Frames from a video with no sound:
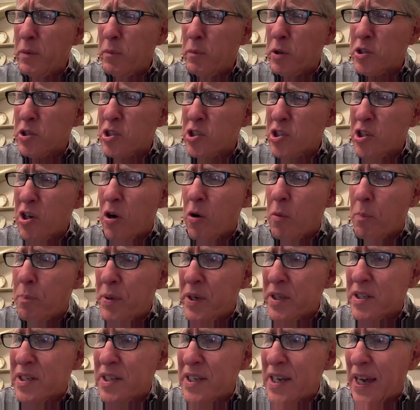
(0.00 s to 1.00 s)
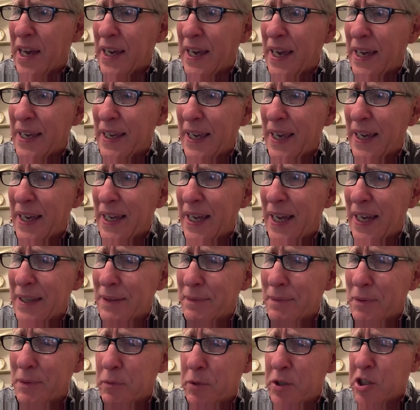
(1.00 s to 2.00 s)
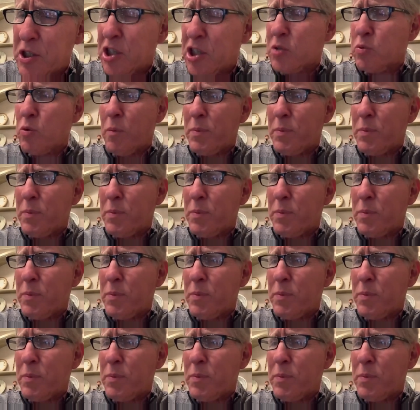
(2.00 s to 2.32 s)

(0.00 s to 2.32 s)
We're so busy. We just